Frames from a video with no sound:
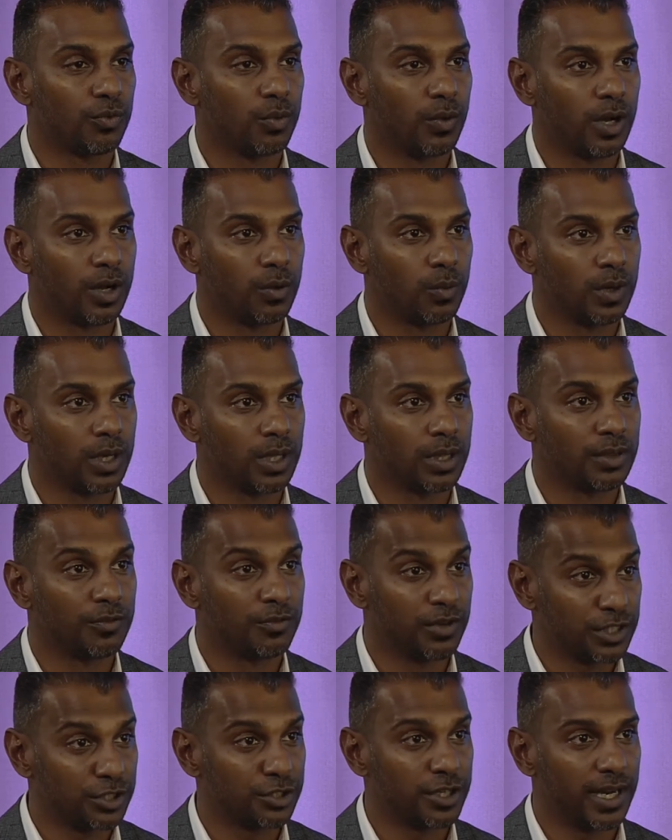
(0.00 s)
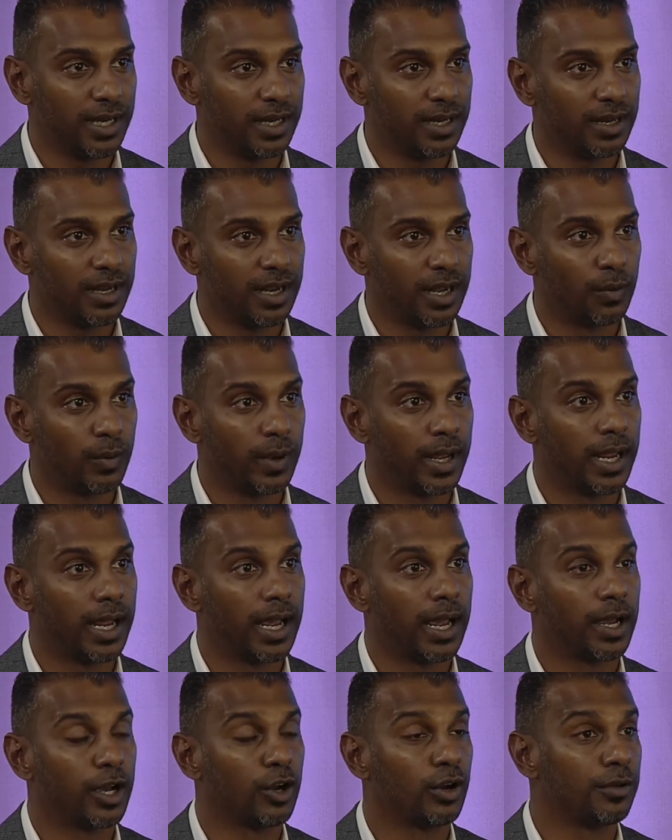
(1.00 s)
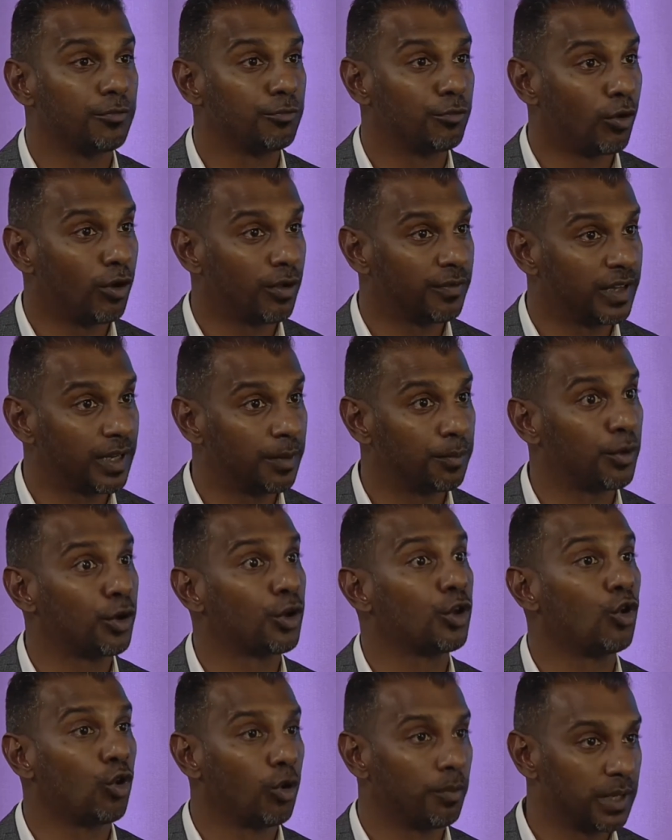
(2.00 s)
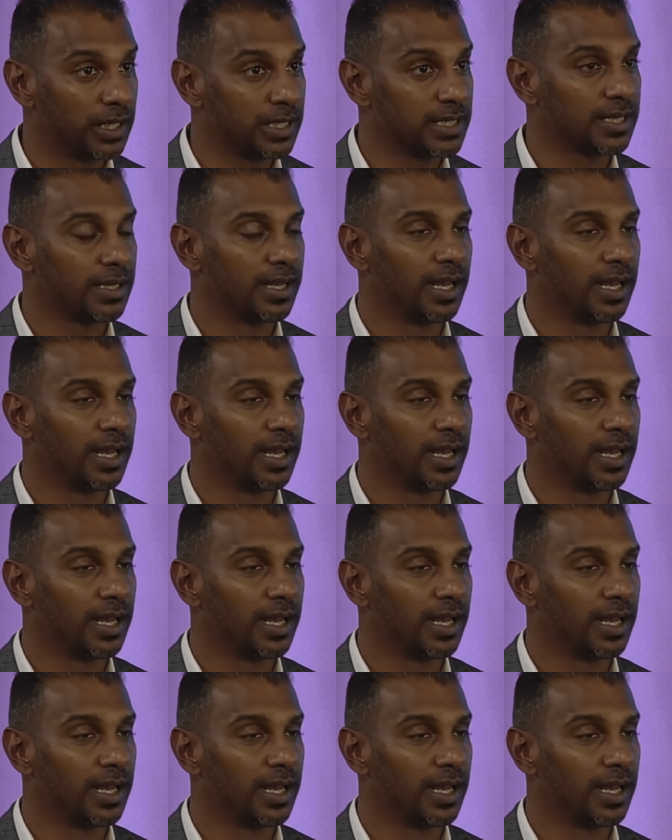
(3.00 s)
work with FirstRand, where I got involved in procurement.